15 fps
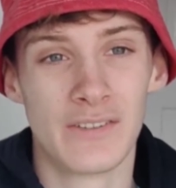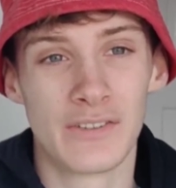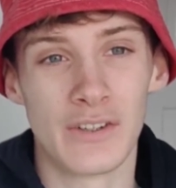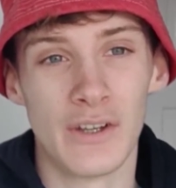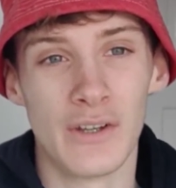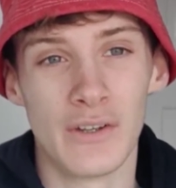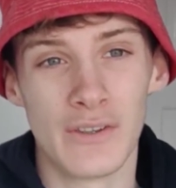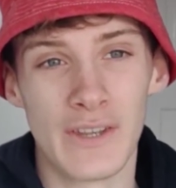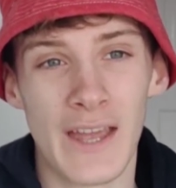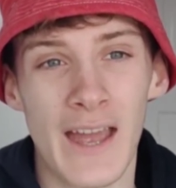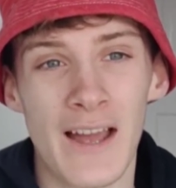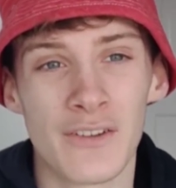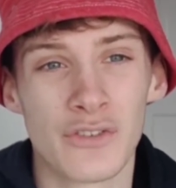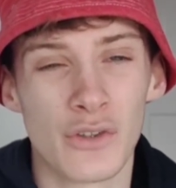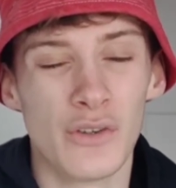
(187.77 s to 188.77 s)
So
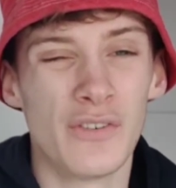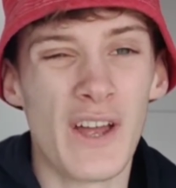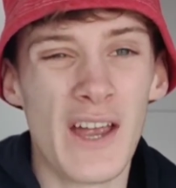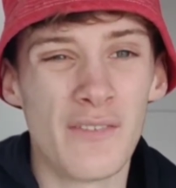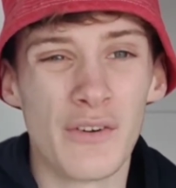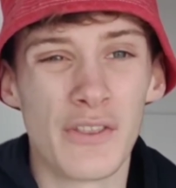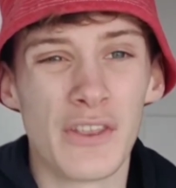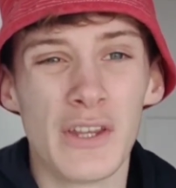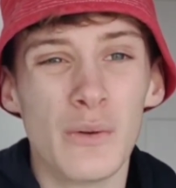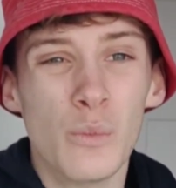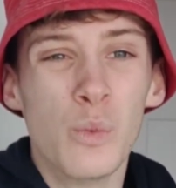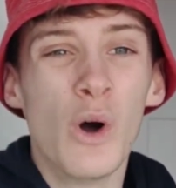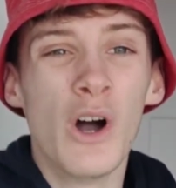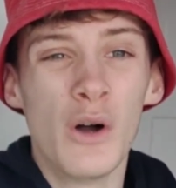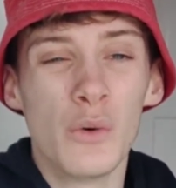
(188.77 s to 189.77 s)
they had sort of
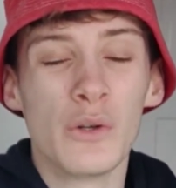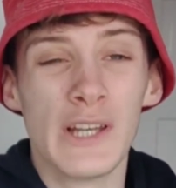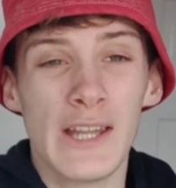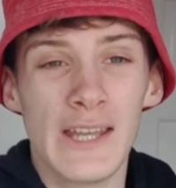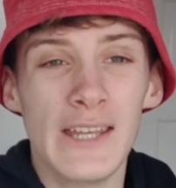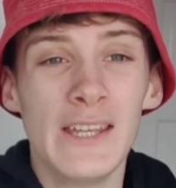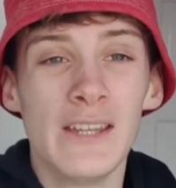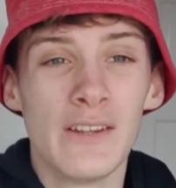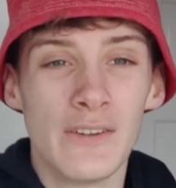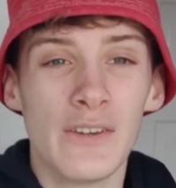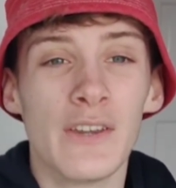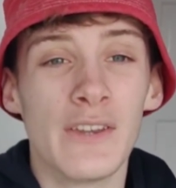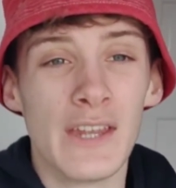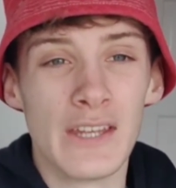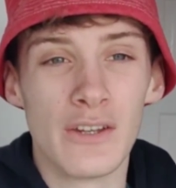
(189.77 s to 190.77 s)
everything worldly
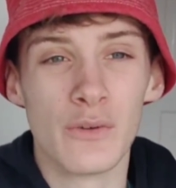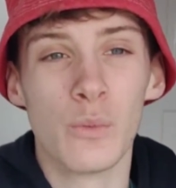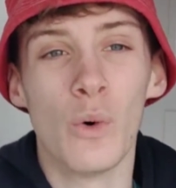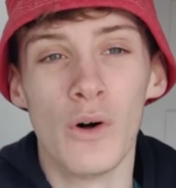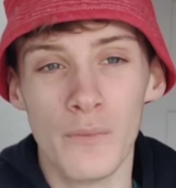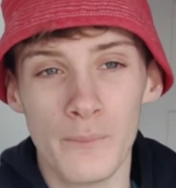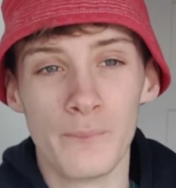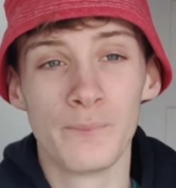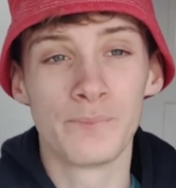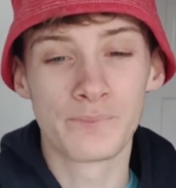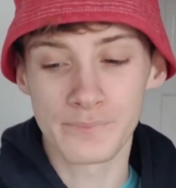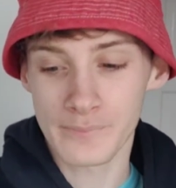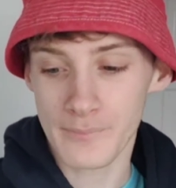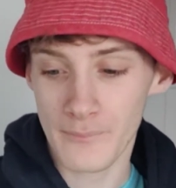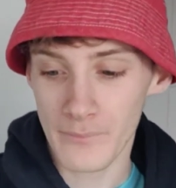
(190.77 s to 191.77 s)
that they could want,
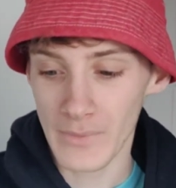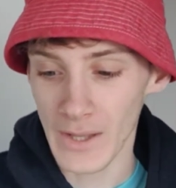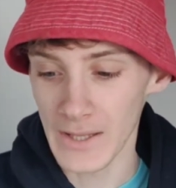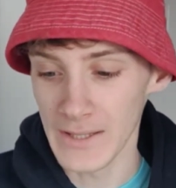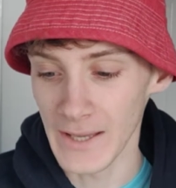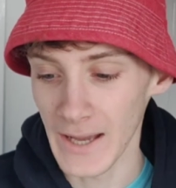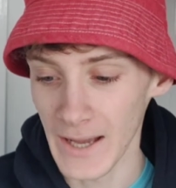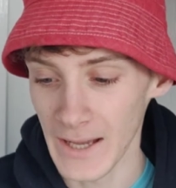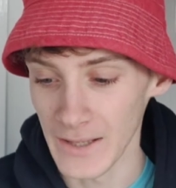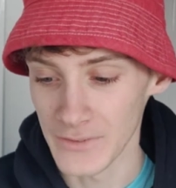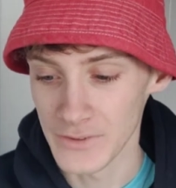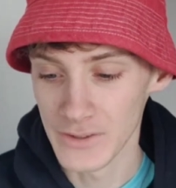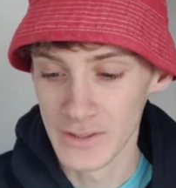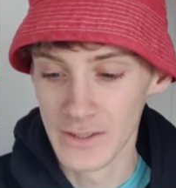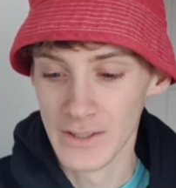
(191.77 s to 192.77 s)
he
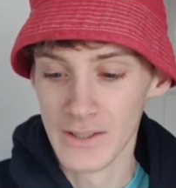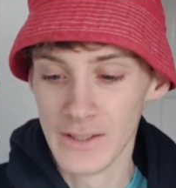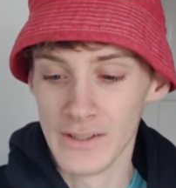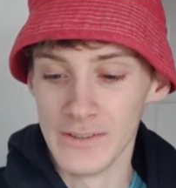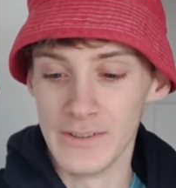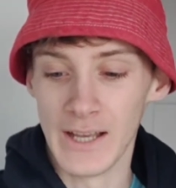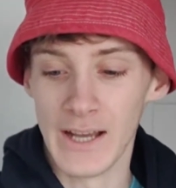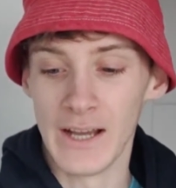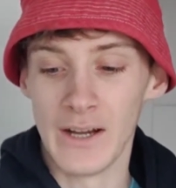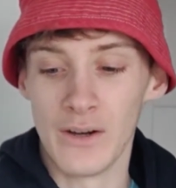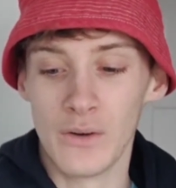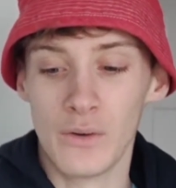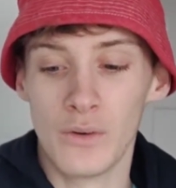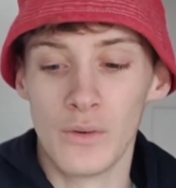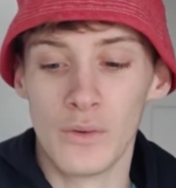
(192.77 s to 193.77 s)
had.
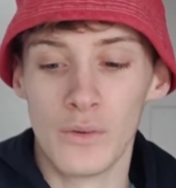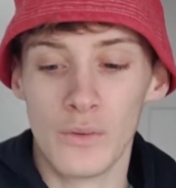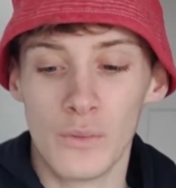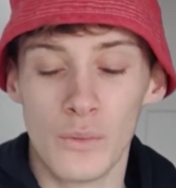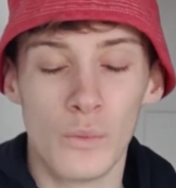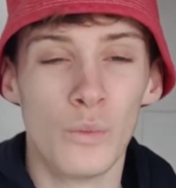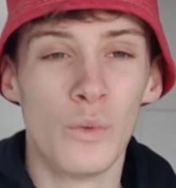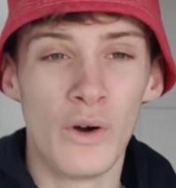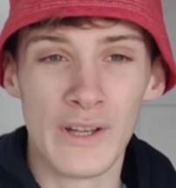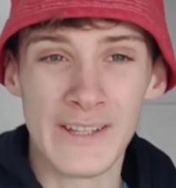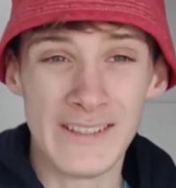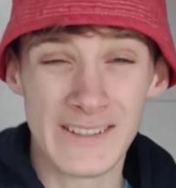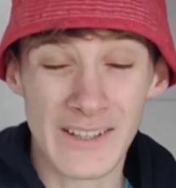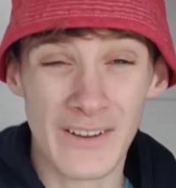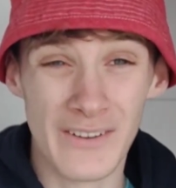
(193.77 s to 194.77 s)
Now,
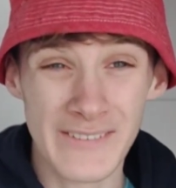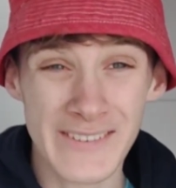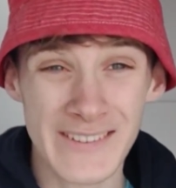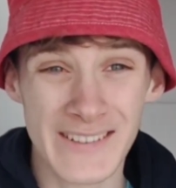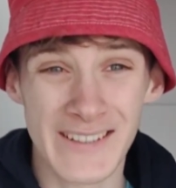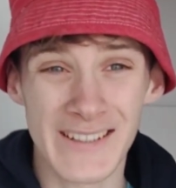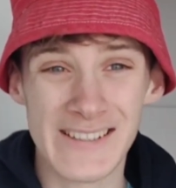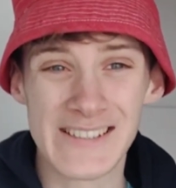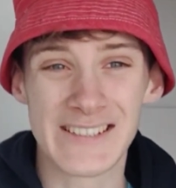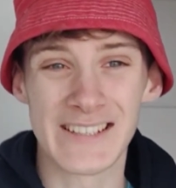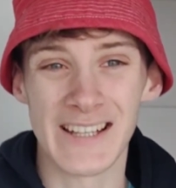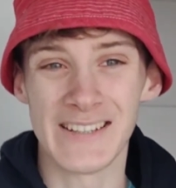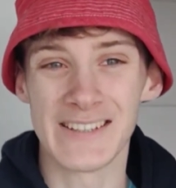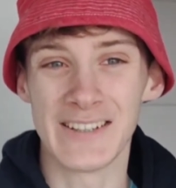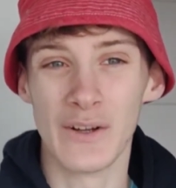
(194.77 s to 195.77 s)
what he does
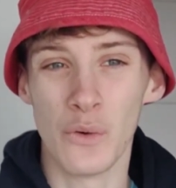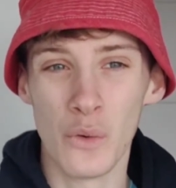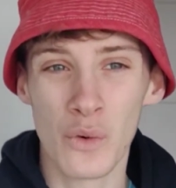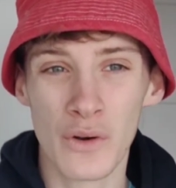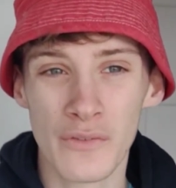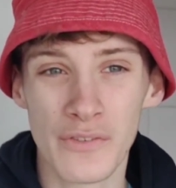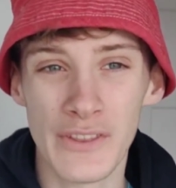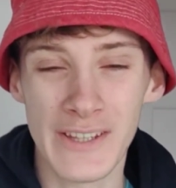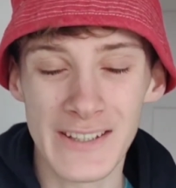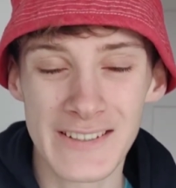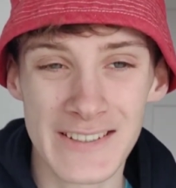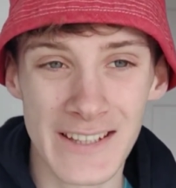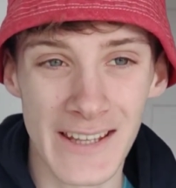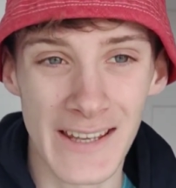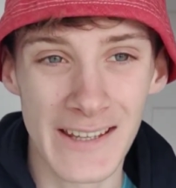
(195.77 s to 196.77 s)
is says that all of
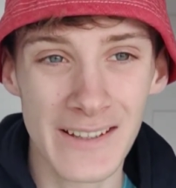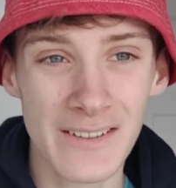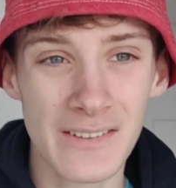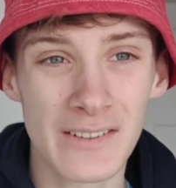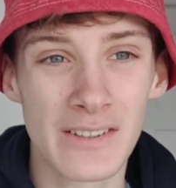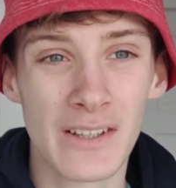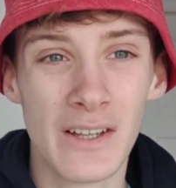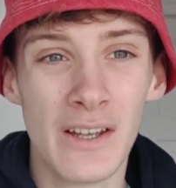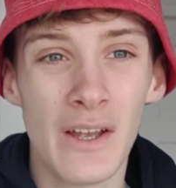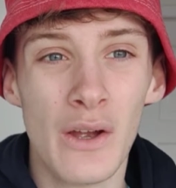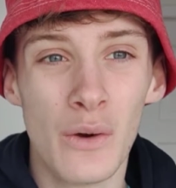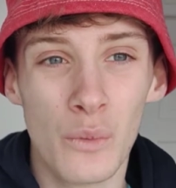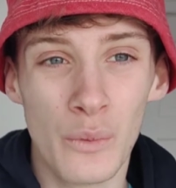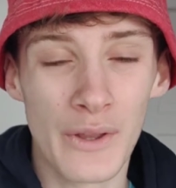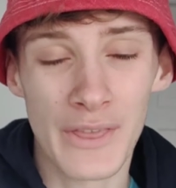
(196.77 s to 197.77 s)
these things
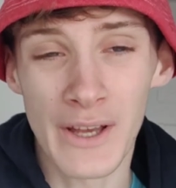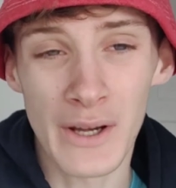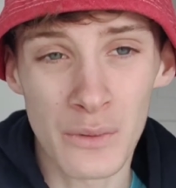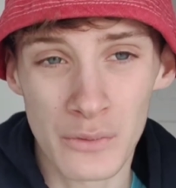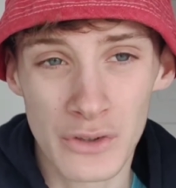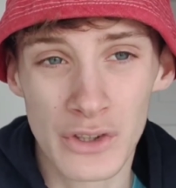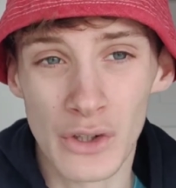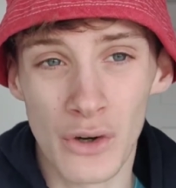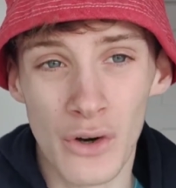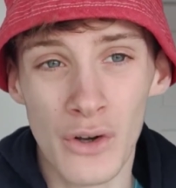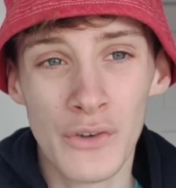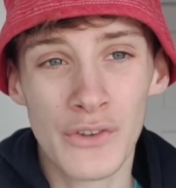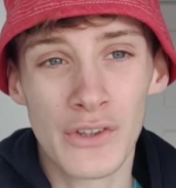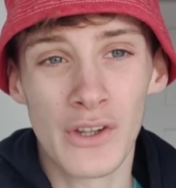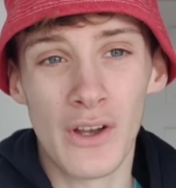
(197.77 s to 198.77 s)
without
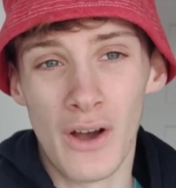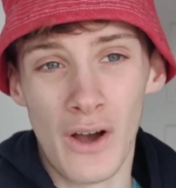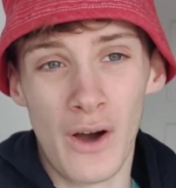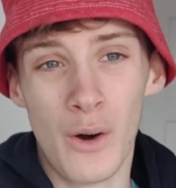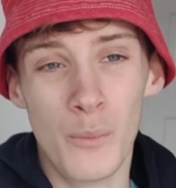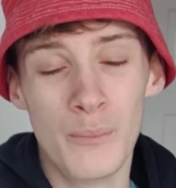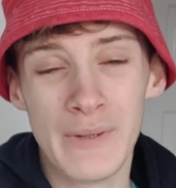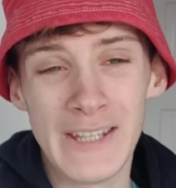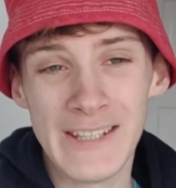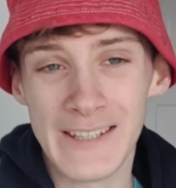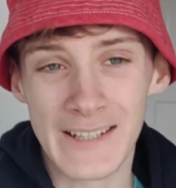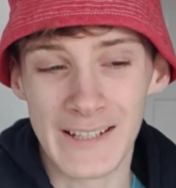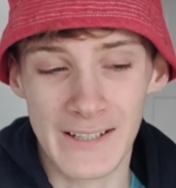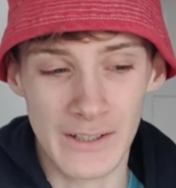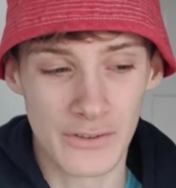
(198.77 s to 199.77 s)
God are
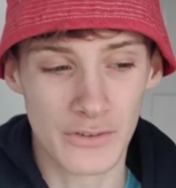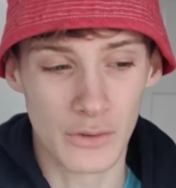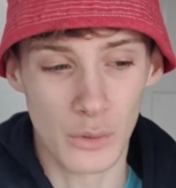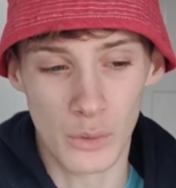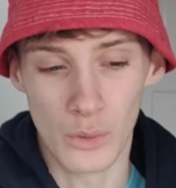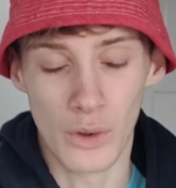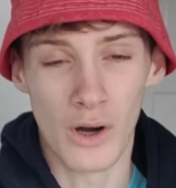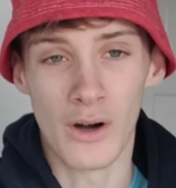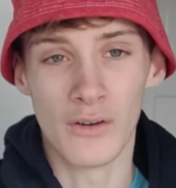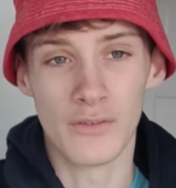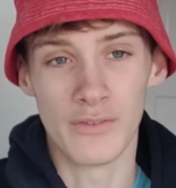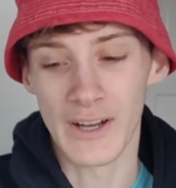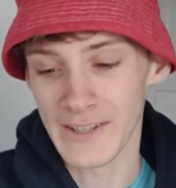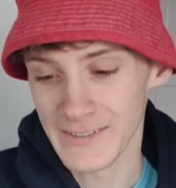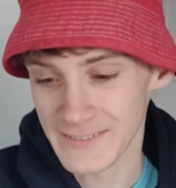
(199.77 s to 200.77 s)
meaningless or
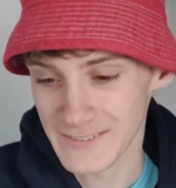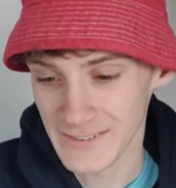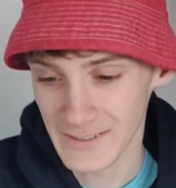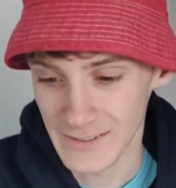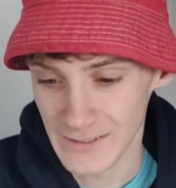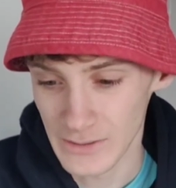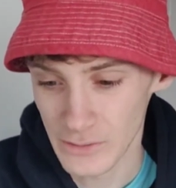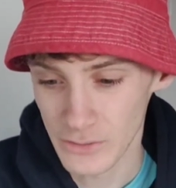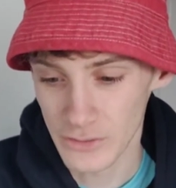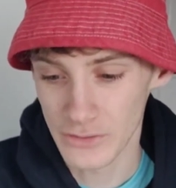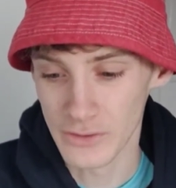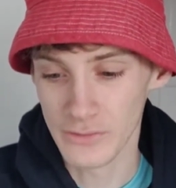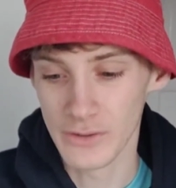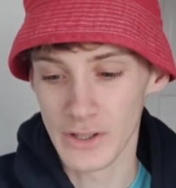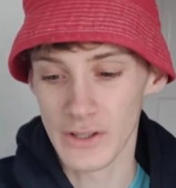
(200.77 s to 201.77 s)
are vanity. He
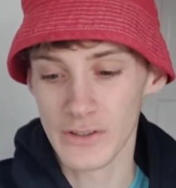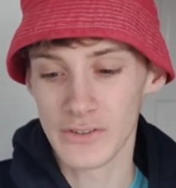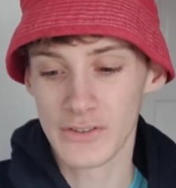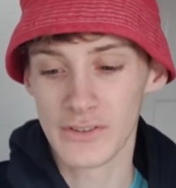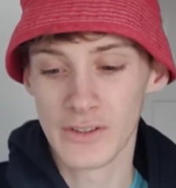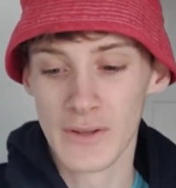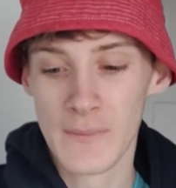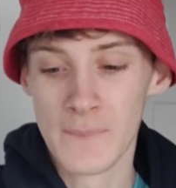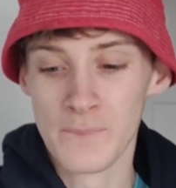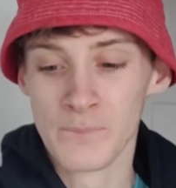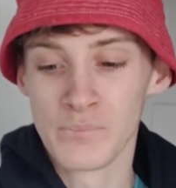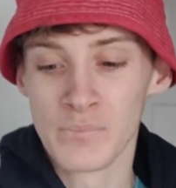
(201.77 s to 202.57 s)
uses the verse,